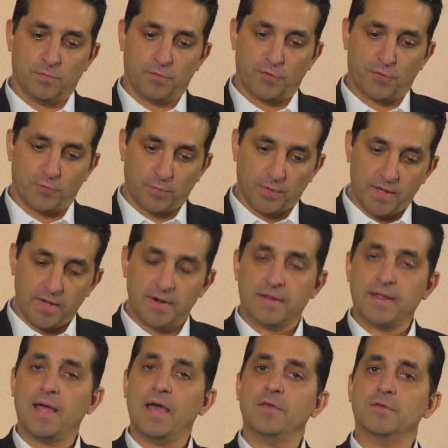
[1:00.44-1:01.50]
will thread a
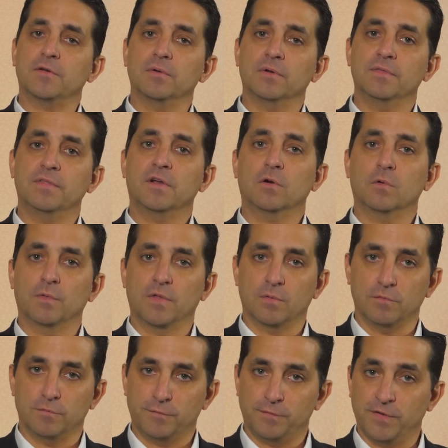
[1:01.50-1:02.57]
catheter in there and they
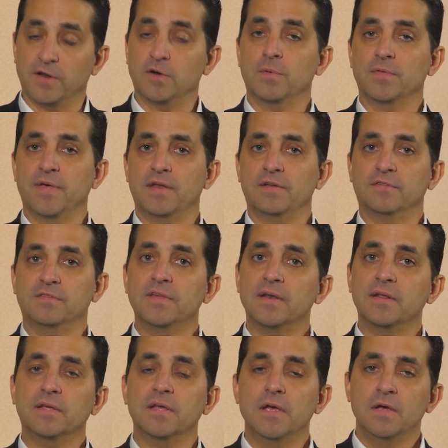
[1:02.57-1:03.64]
will flood it with
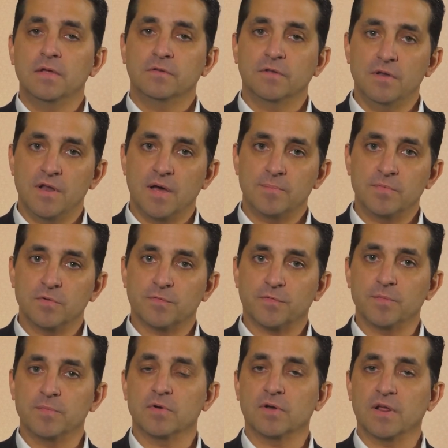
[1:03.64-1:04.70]
anesthetic to numb you
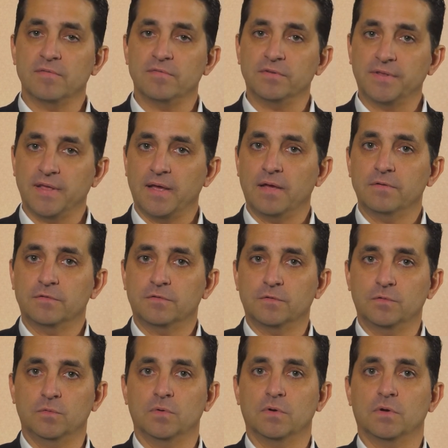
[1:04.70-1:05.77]
from your navel down
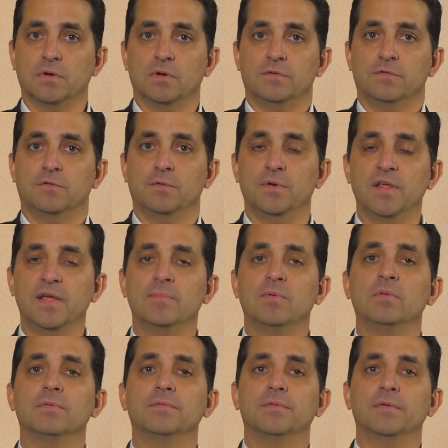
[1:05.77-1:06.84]
to
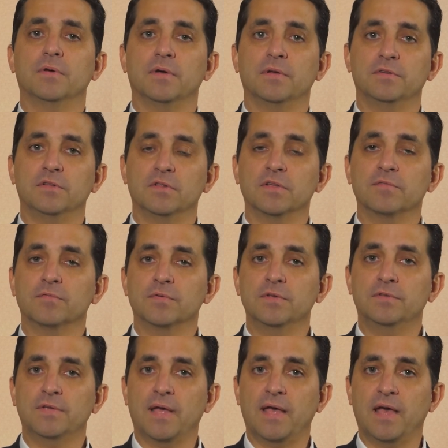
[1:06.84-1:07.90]
enable delivery
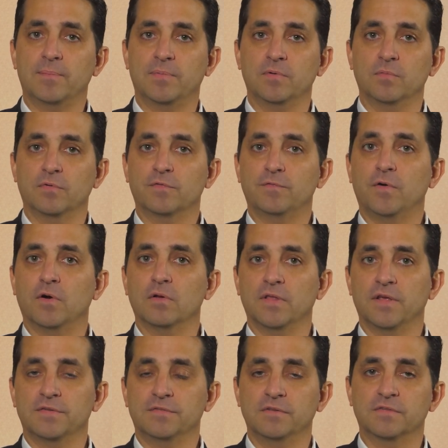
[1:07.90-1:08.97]
to happen with far
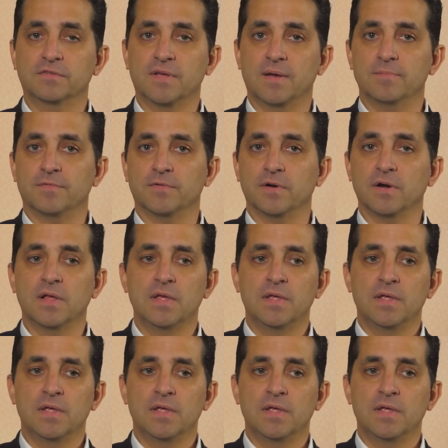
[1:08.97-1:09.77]
less discomfort.